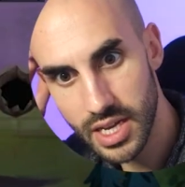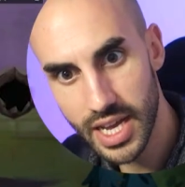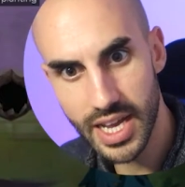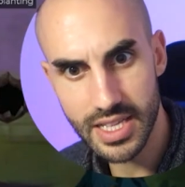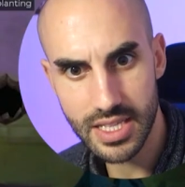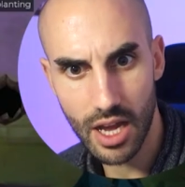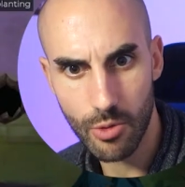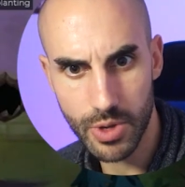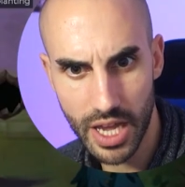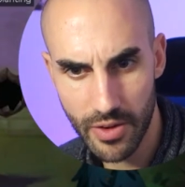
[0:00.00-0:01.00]
And now
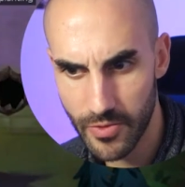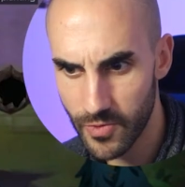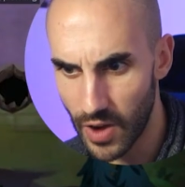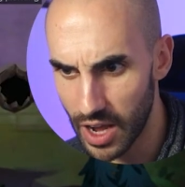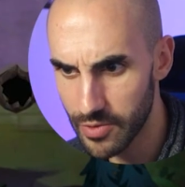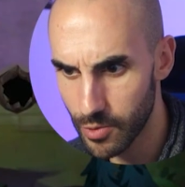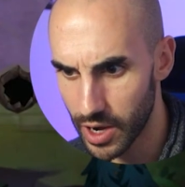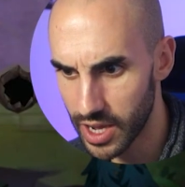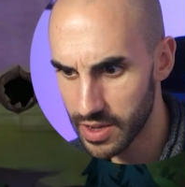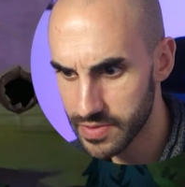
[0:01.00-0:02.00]
we have 5
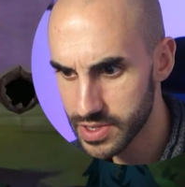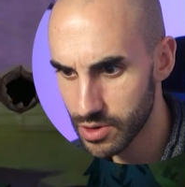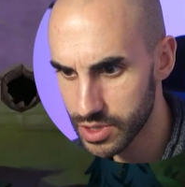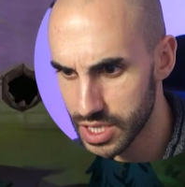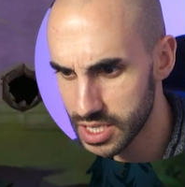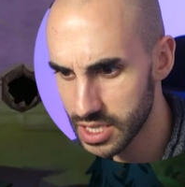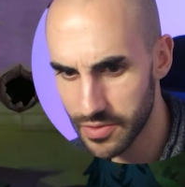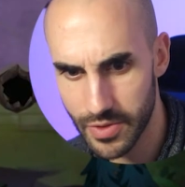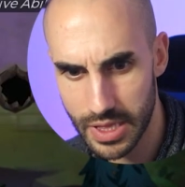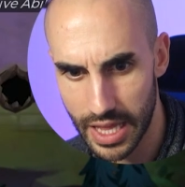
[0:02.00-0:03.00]
waves. So this is a
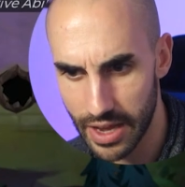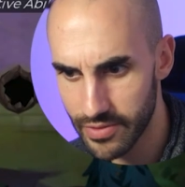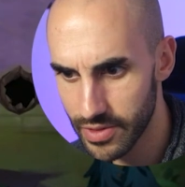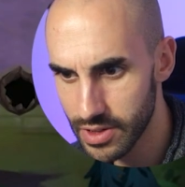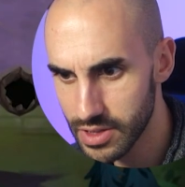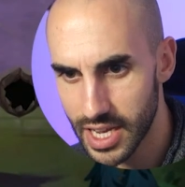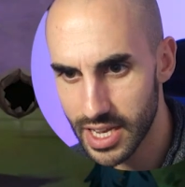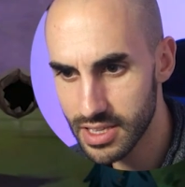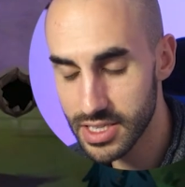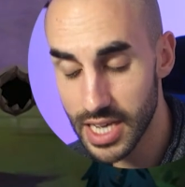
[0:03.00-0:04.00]
different level.
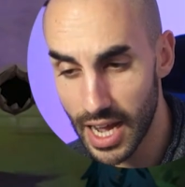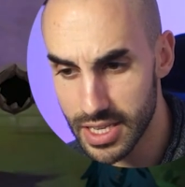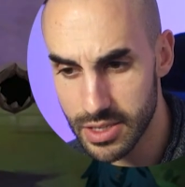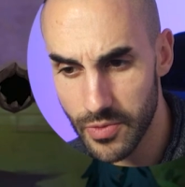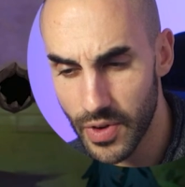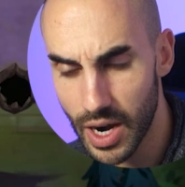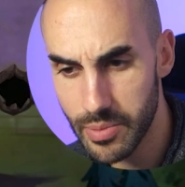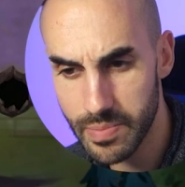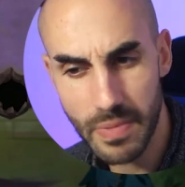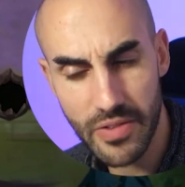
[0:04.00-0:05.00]
And guys, so far
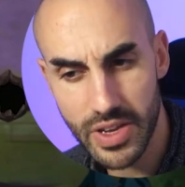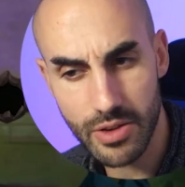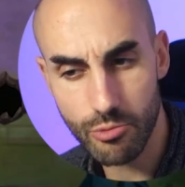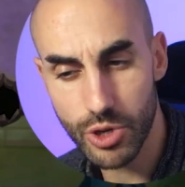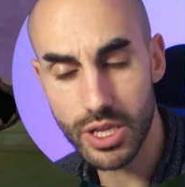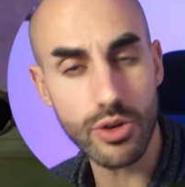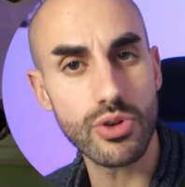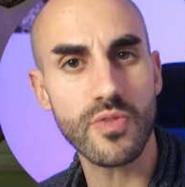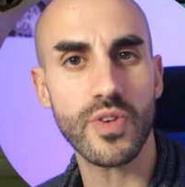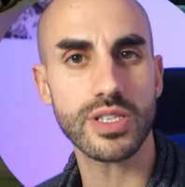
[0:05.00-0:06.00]
I'm having a really
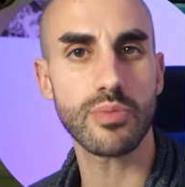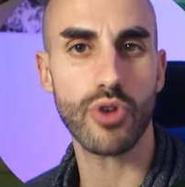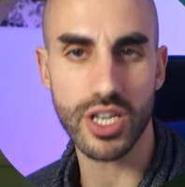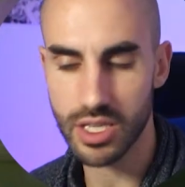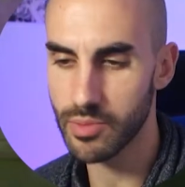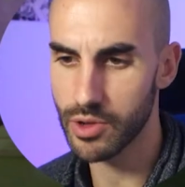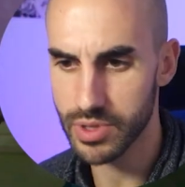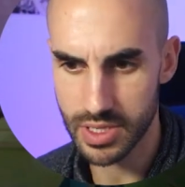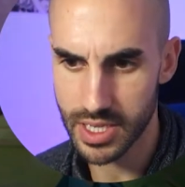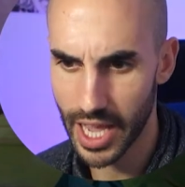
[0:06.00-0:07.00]
good first impression about
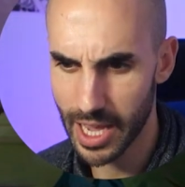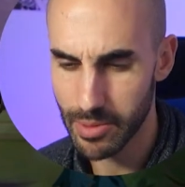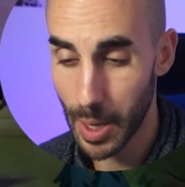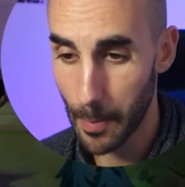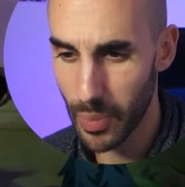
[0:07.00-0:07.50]
this game.